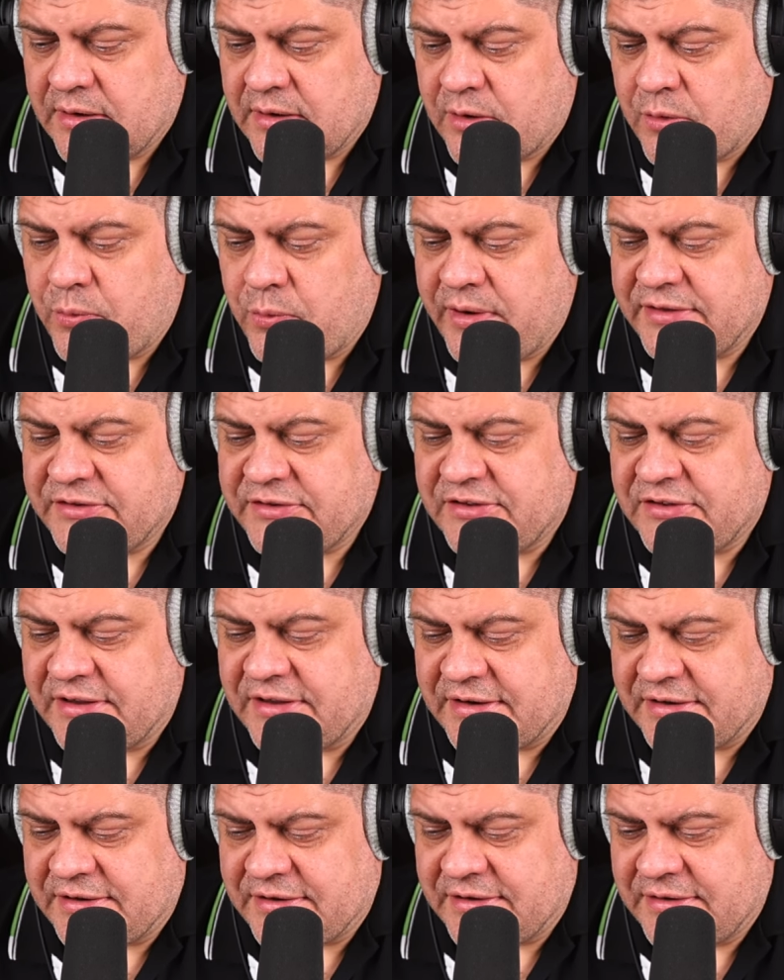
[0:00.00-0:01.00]

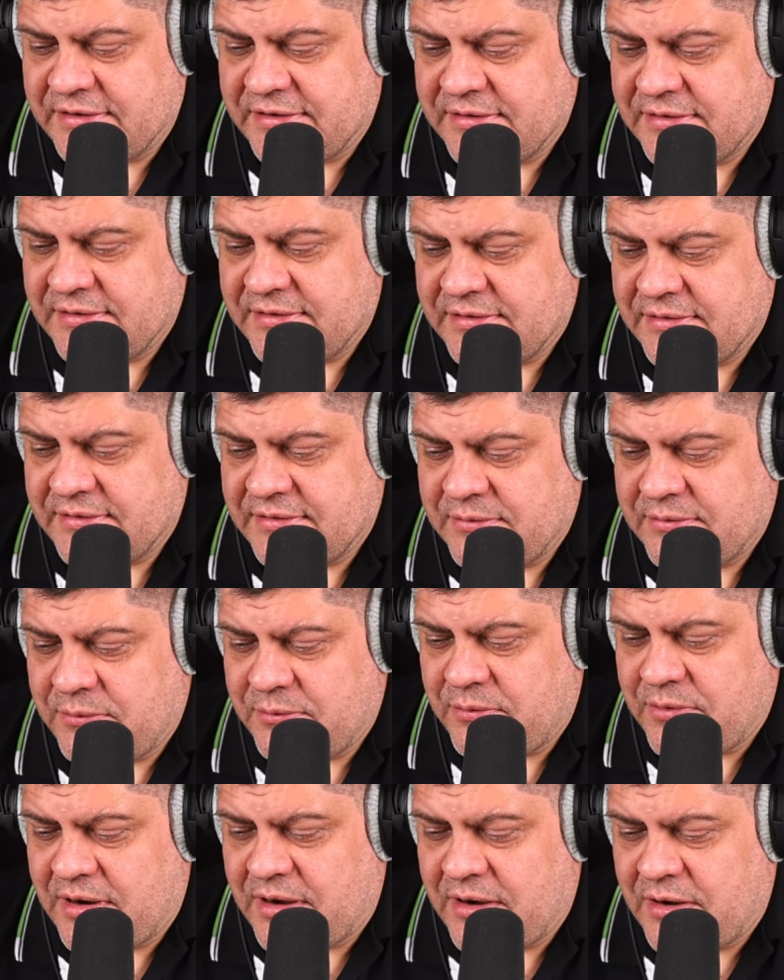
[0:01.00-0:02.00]
Queensland.
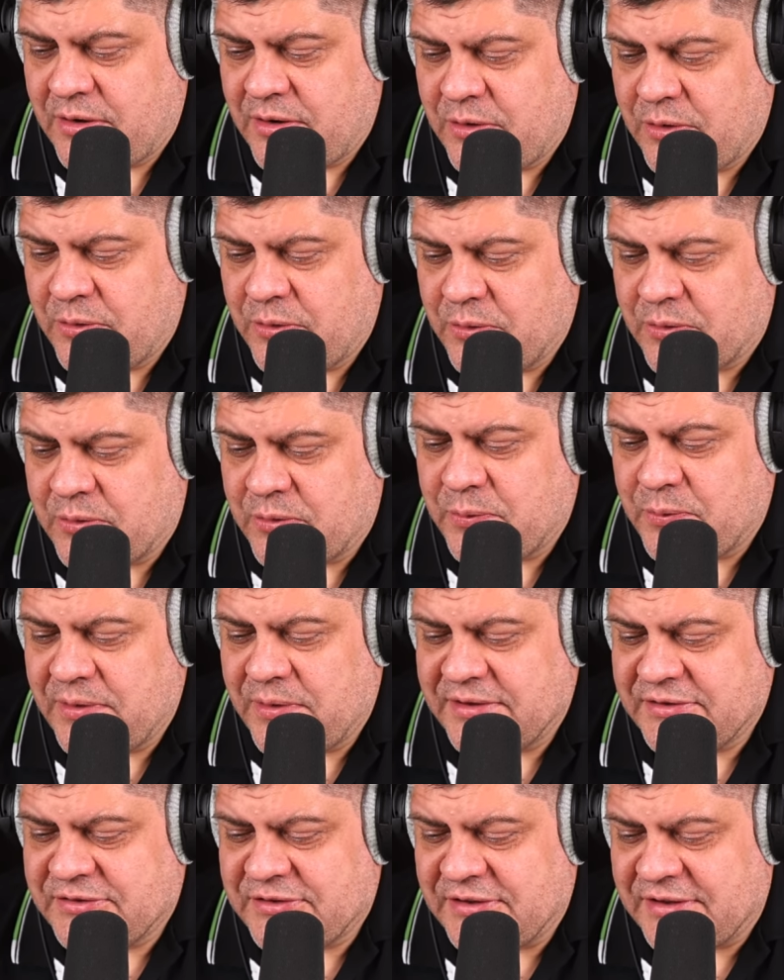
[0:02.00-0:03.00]
Wow,
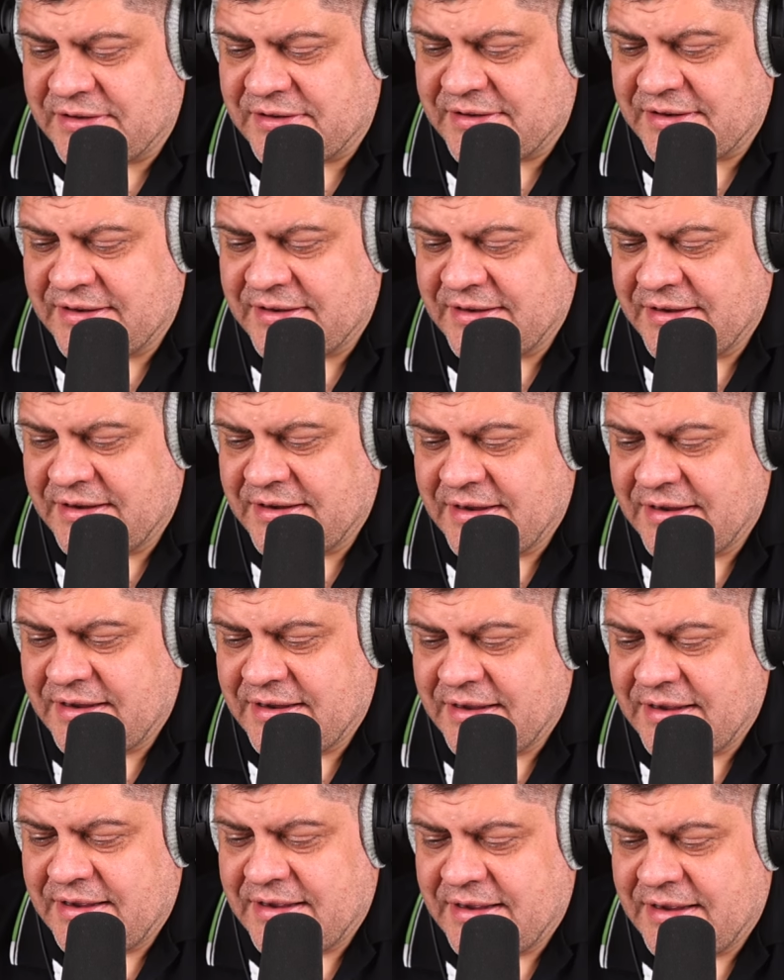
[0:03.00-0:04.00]
Queensland.
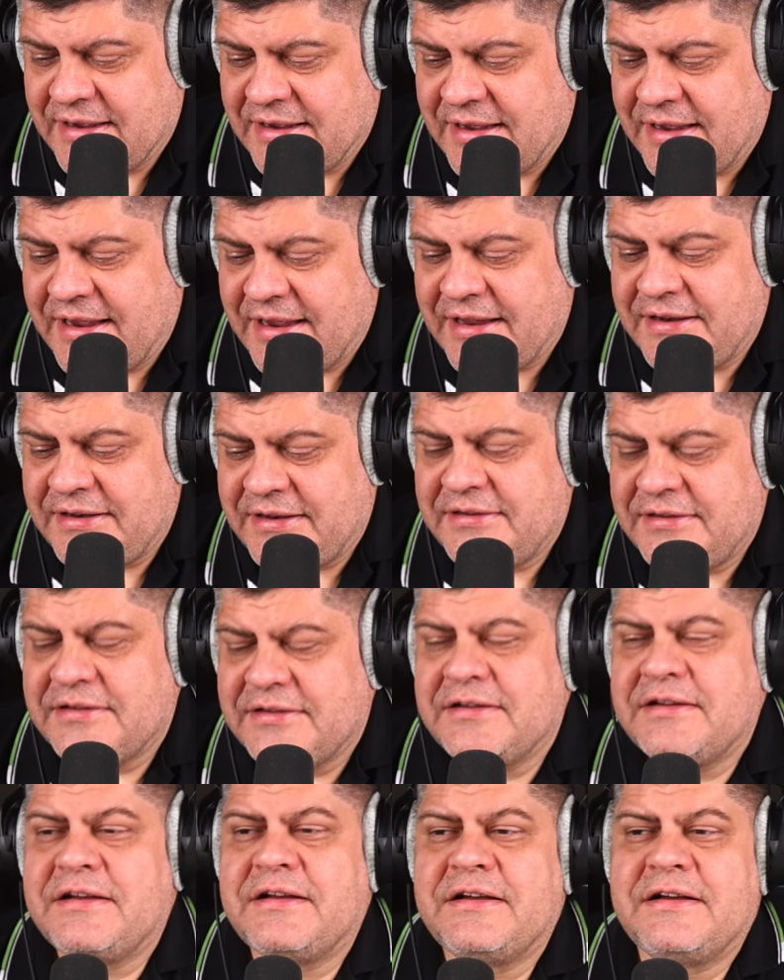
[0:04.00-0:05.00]
And
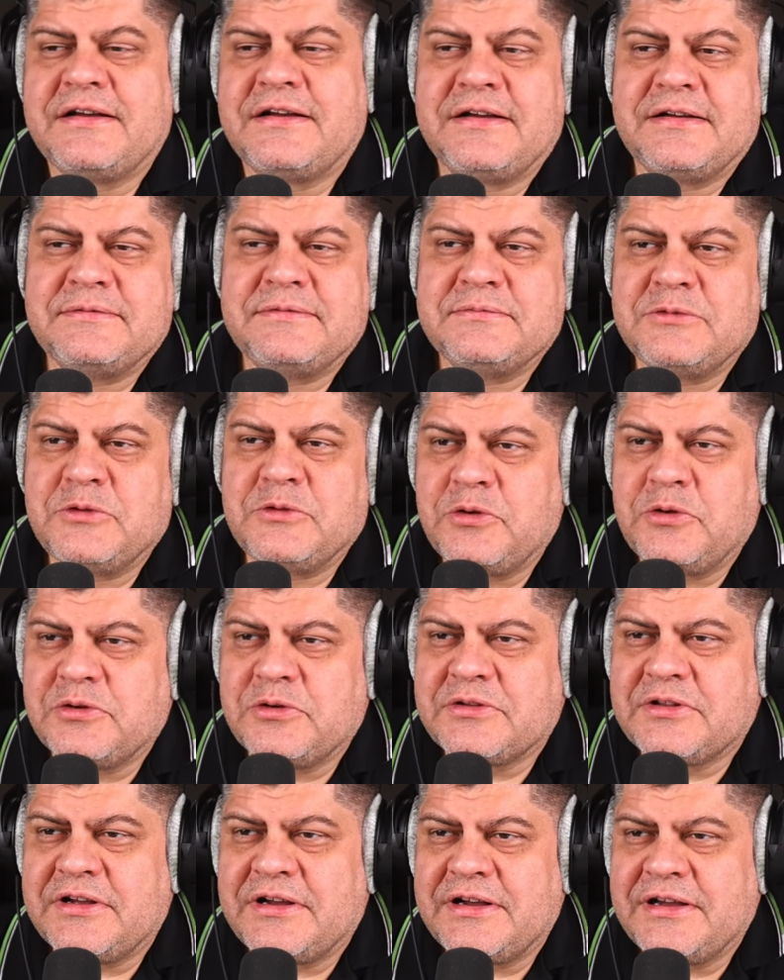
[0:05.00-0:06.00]
um,
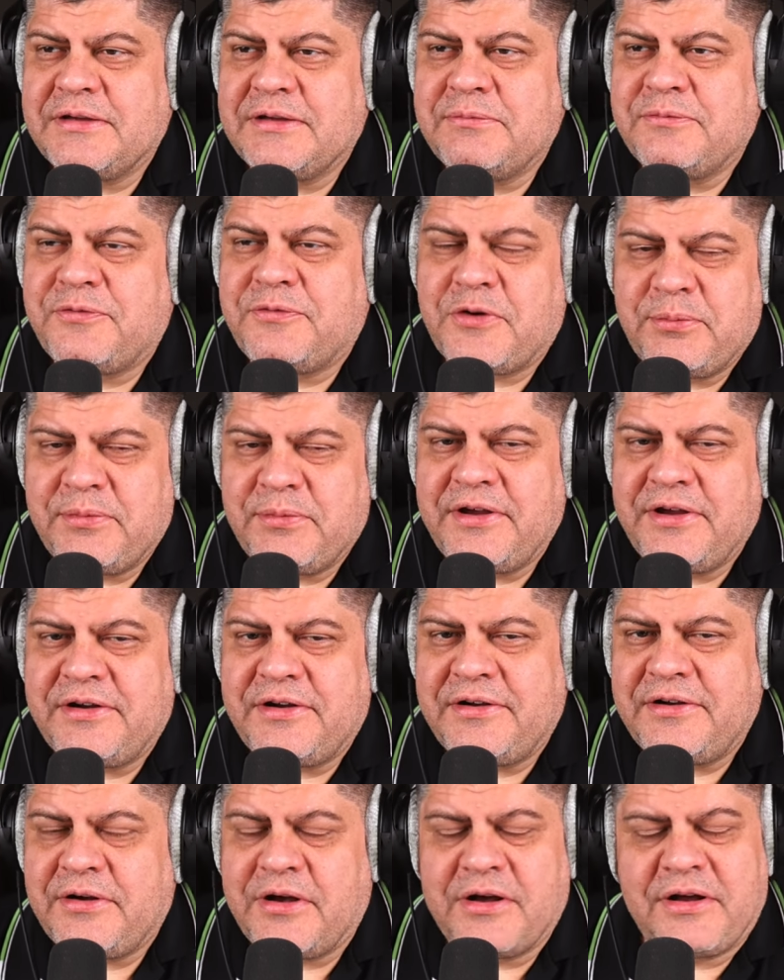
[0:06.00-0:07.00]
long time from
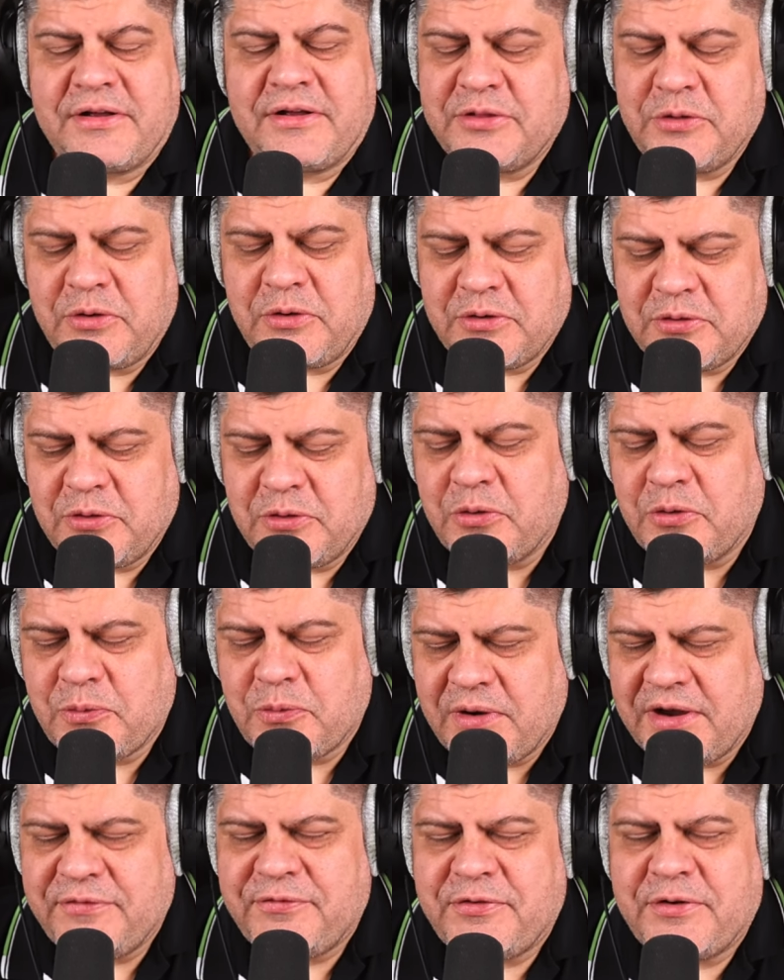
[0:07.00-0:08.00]
here, a uh, long, long
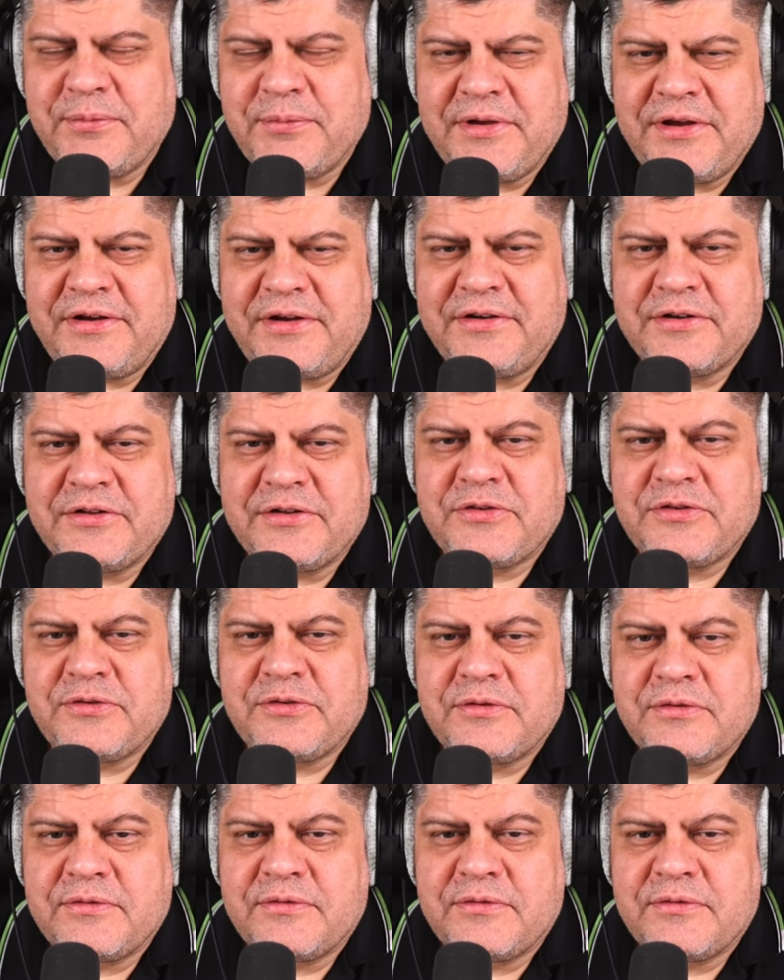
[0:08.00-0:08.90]
way from here, and it's